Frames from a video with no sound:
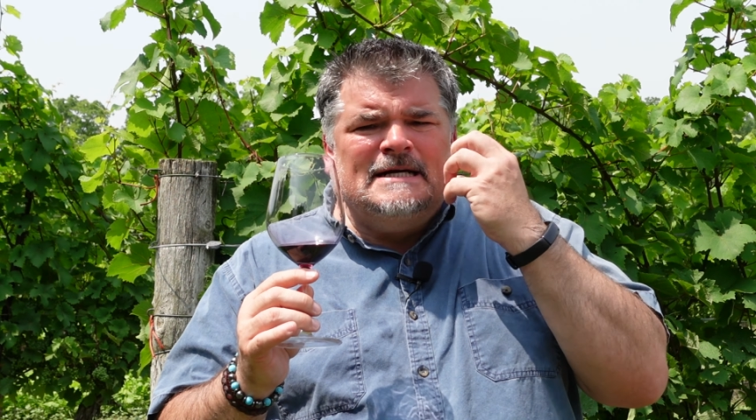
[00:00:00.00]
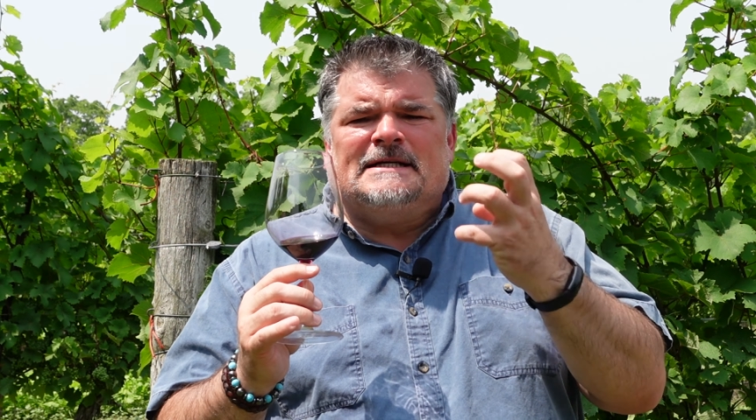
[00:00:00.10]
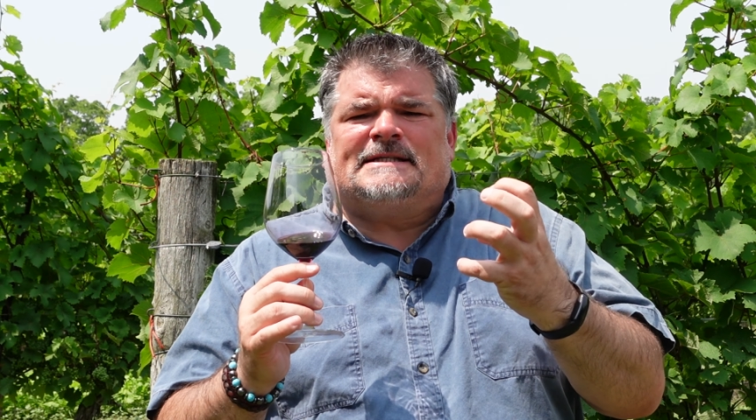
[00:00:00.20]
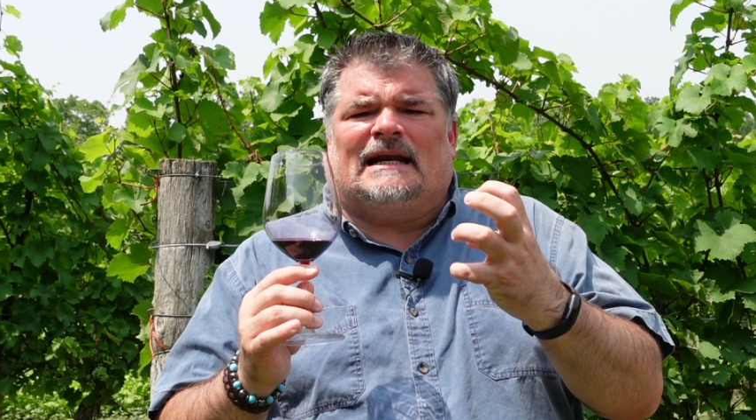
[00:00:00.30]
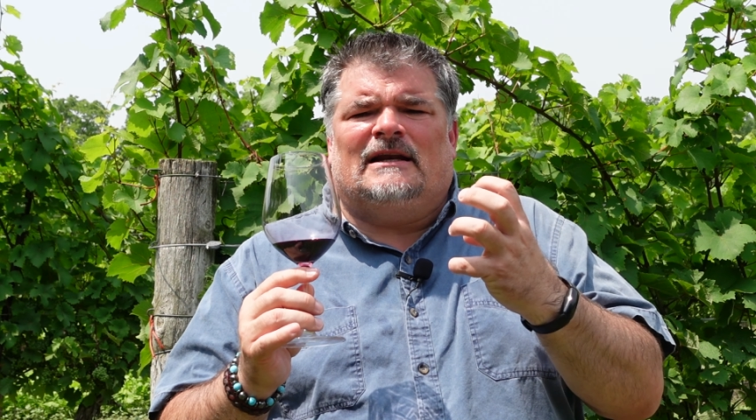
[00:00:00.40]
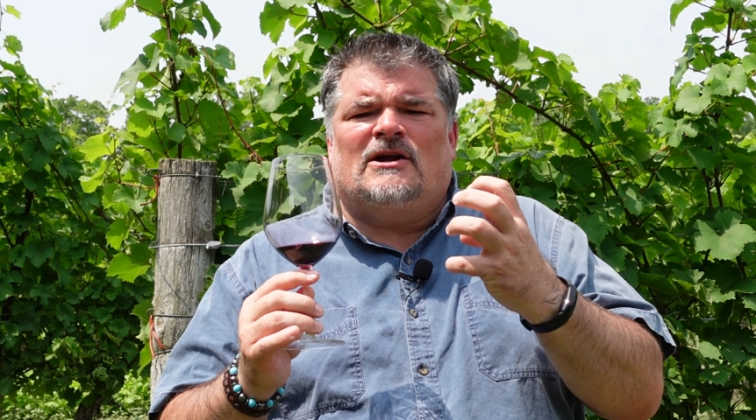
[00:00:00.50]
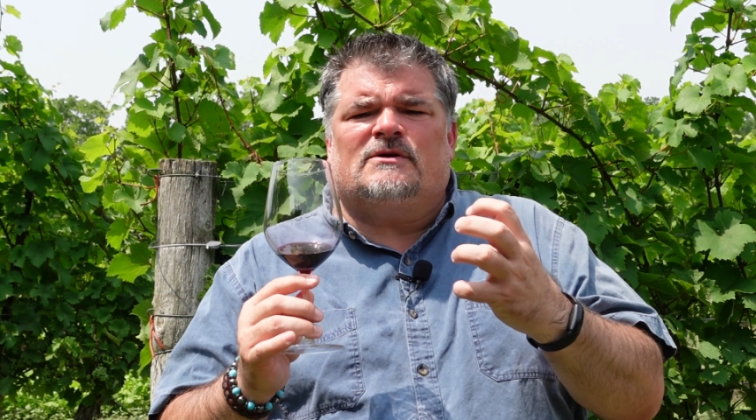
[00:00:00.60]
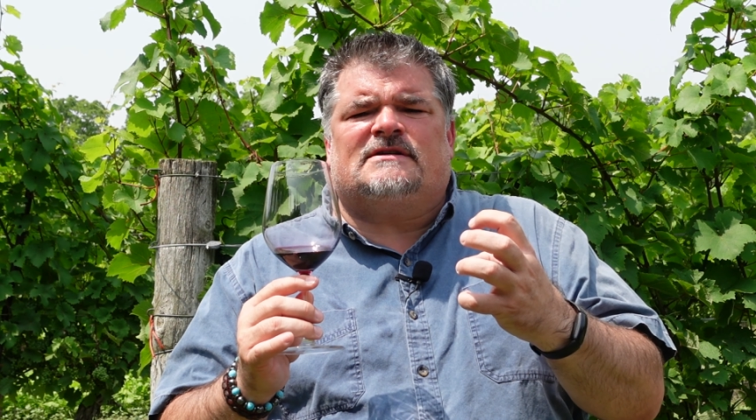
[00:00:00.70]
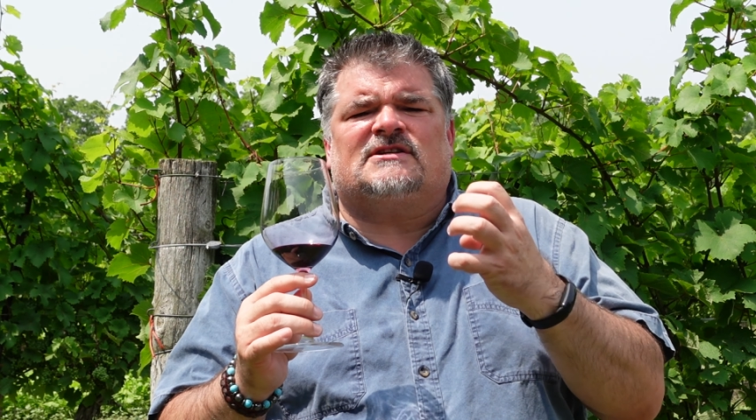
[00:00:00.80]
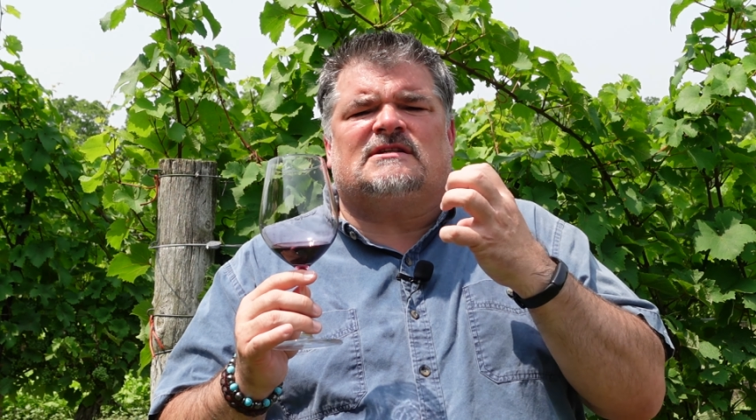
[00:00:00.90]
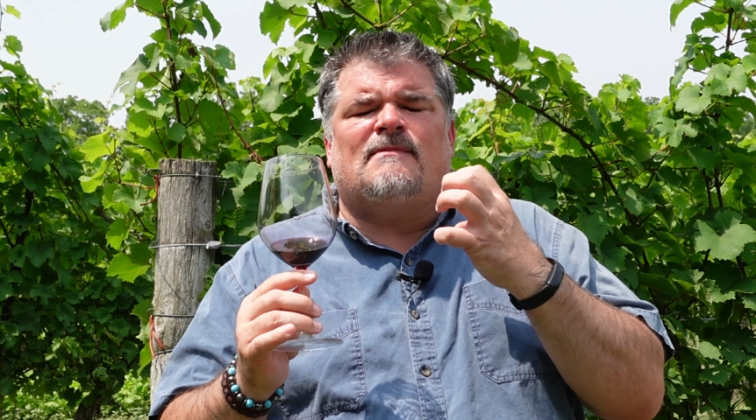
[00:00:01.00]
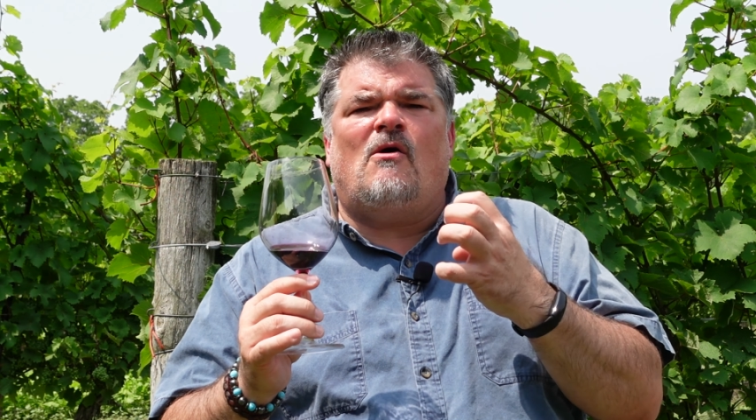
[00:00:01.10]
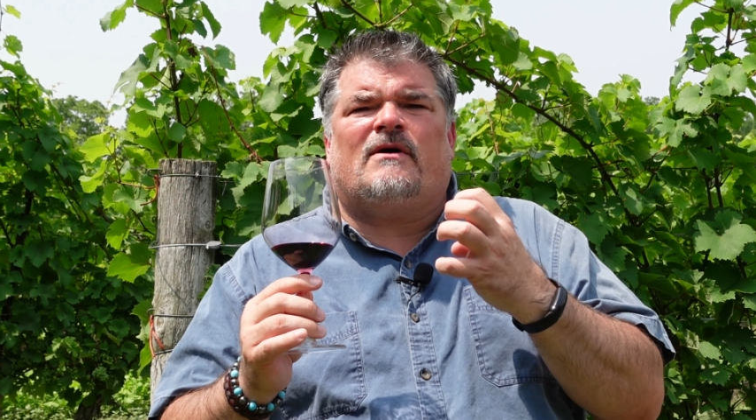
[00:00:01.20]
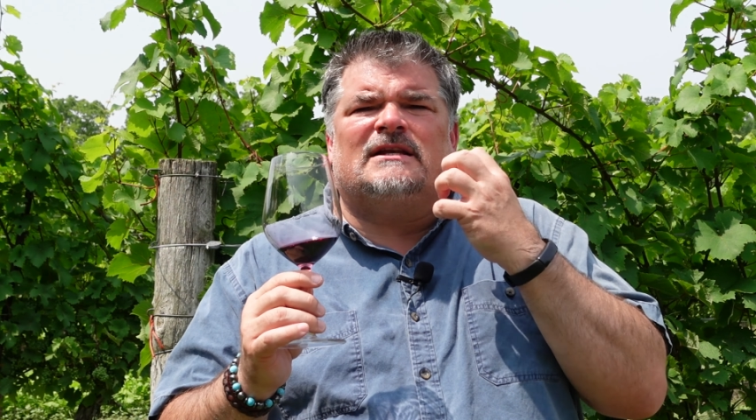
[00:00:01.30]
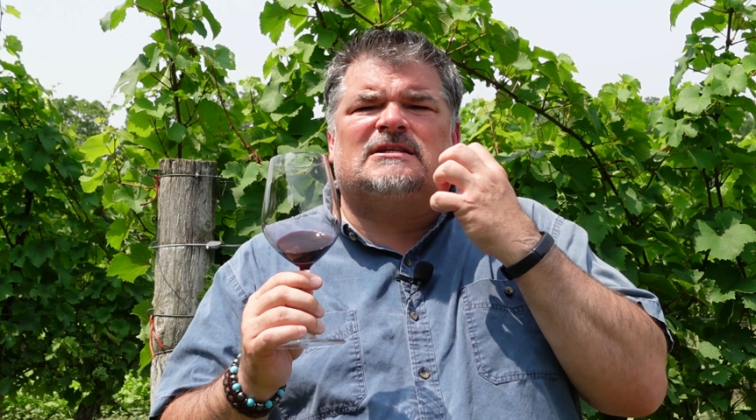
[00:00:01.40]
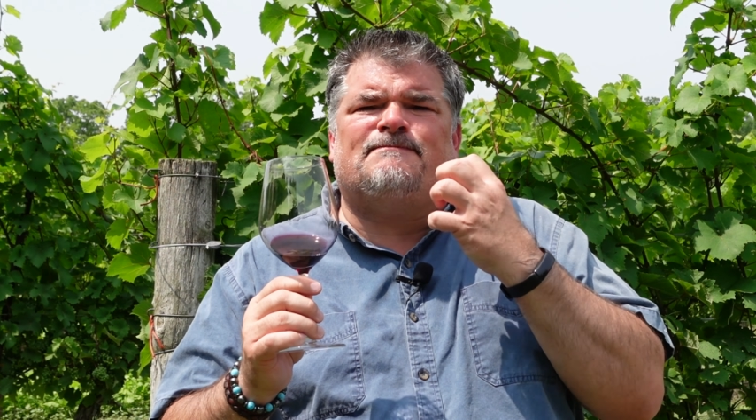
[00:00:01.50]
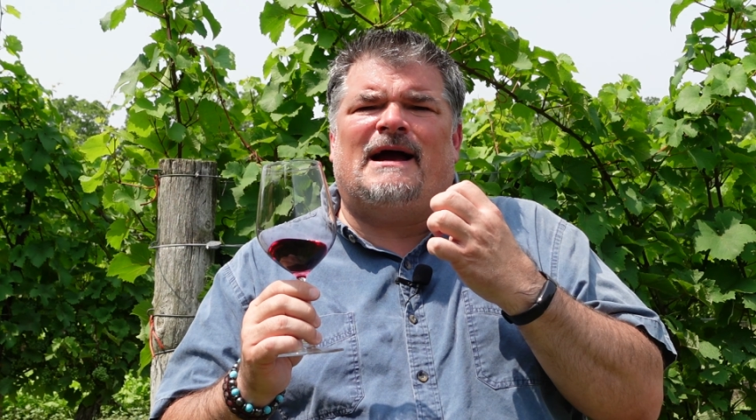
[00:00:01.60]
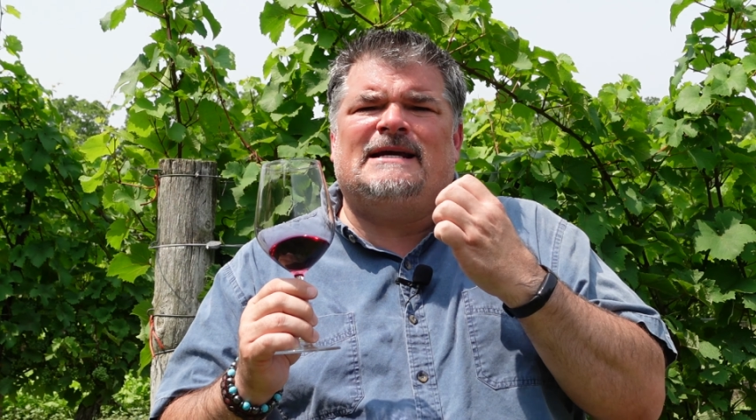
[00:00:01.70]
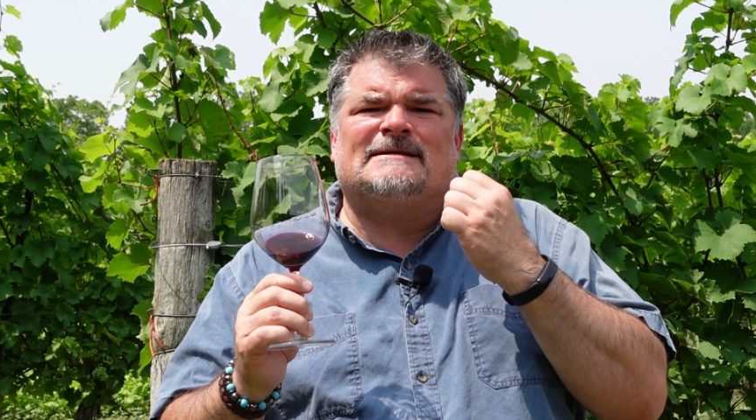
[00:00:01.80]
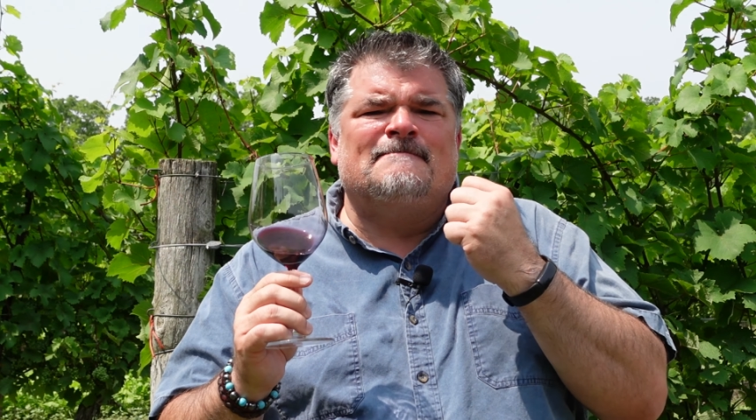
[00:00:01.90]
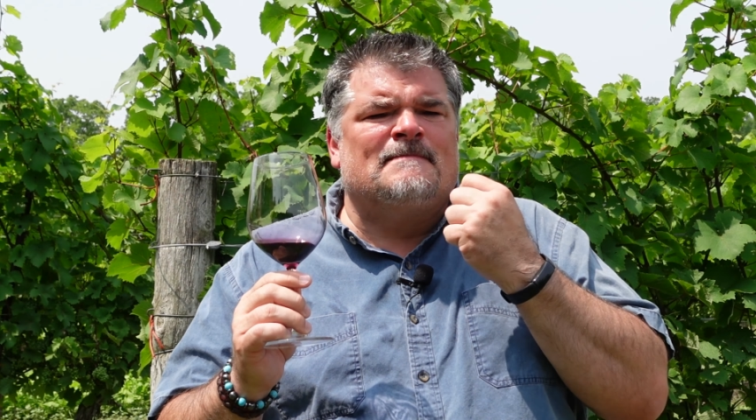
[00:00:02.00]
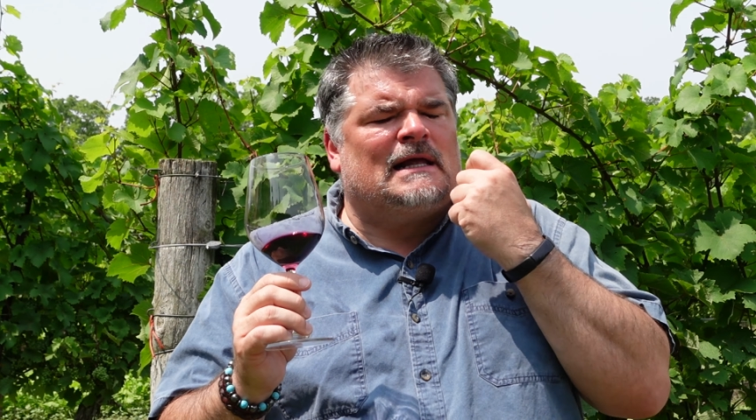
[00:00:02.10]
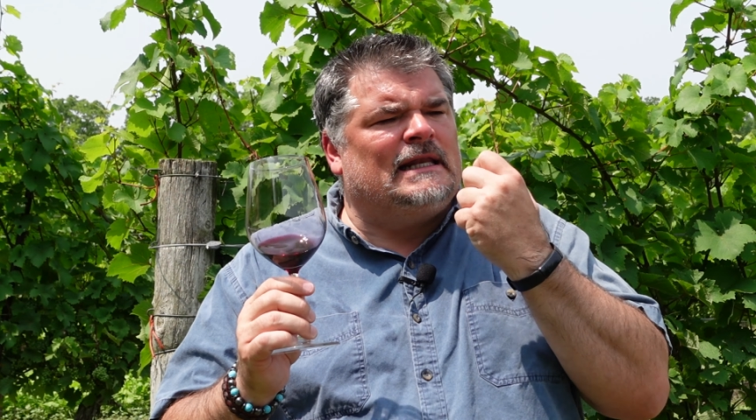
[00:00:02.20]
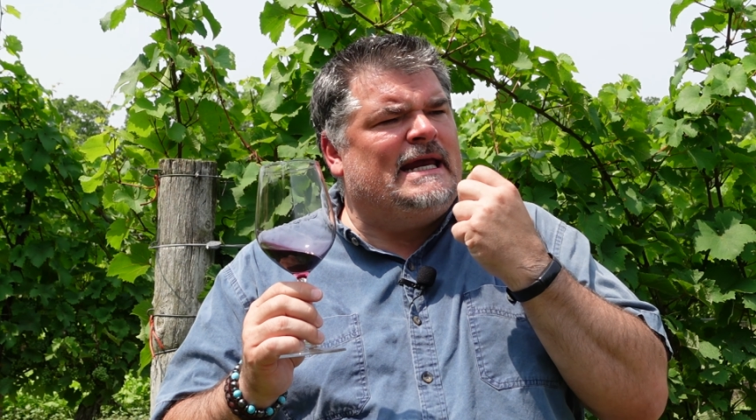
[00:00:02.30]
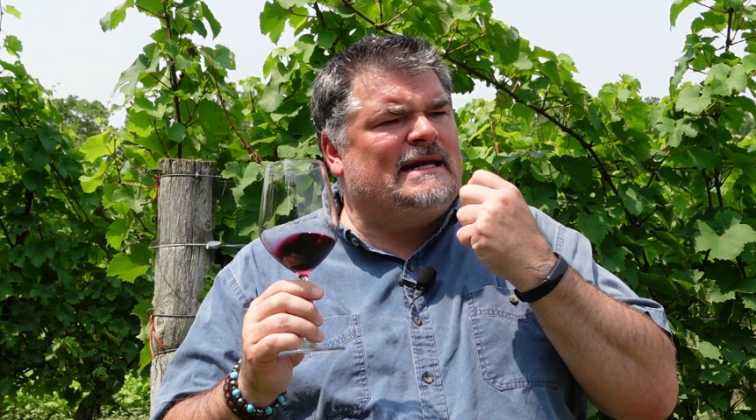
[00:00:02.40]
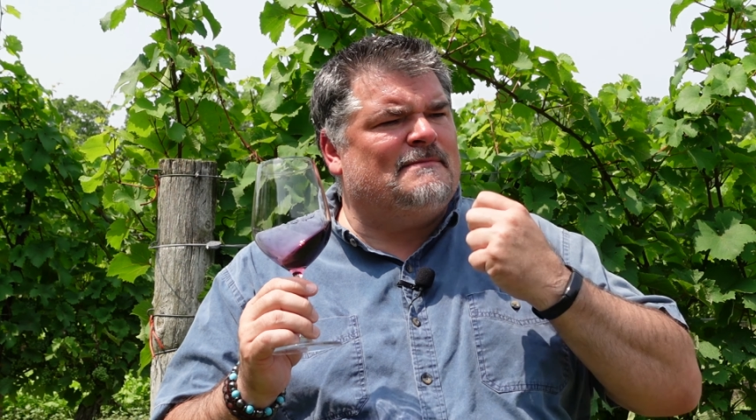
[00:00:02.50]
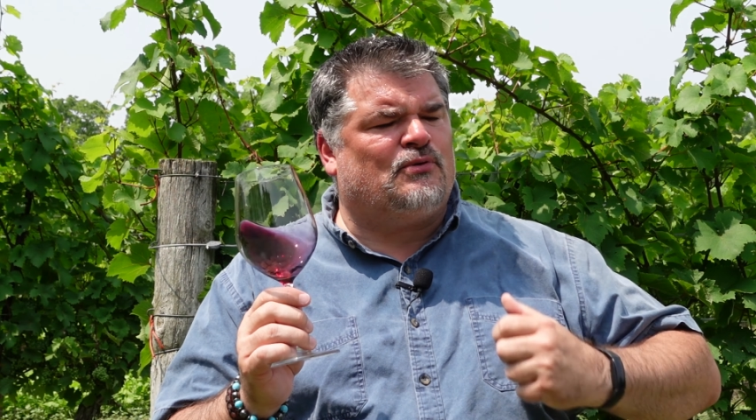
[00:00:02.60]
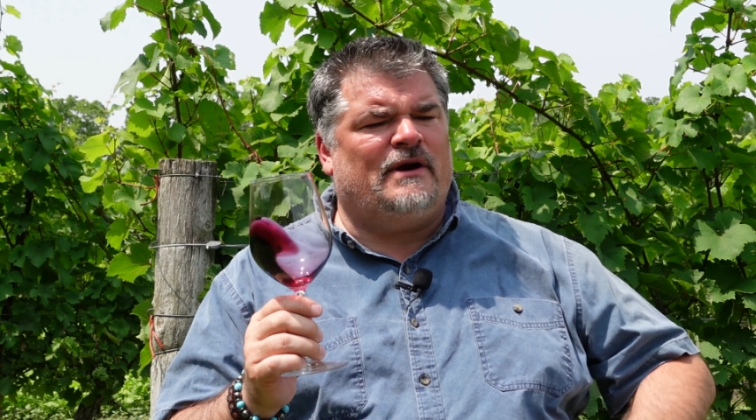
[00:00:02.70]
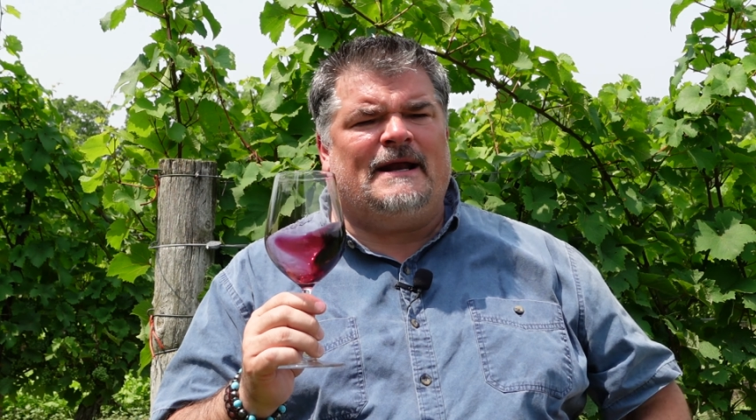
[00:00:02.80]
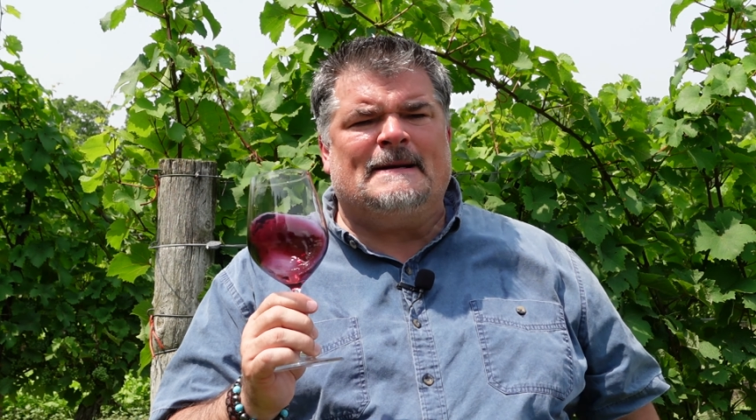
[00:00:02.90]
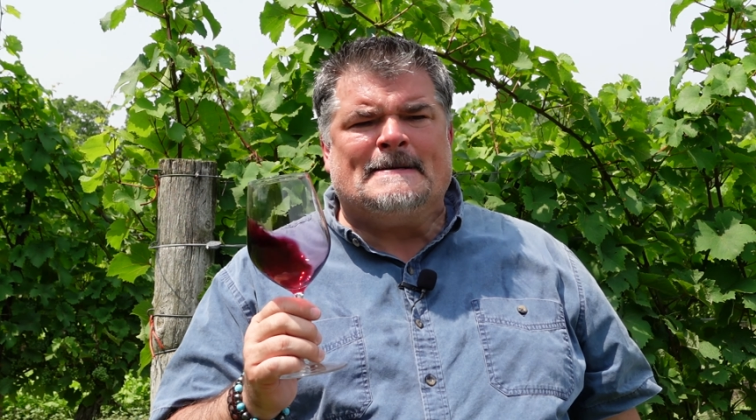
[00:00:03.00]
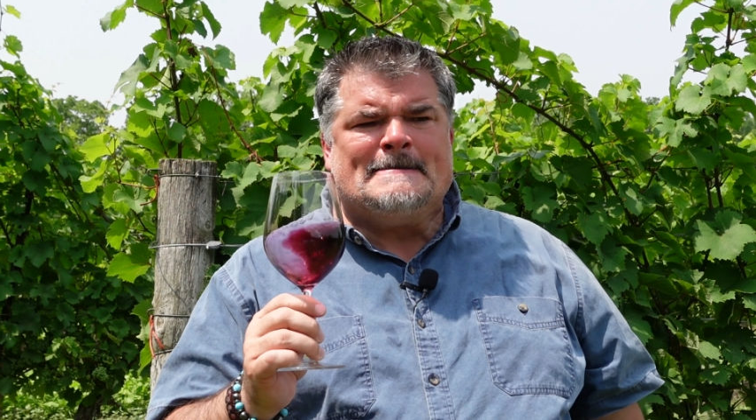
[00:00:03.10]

Subtle notes of smoke and spice, clean and pretty.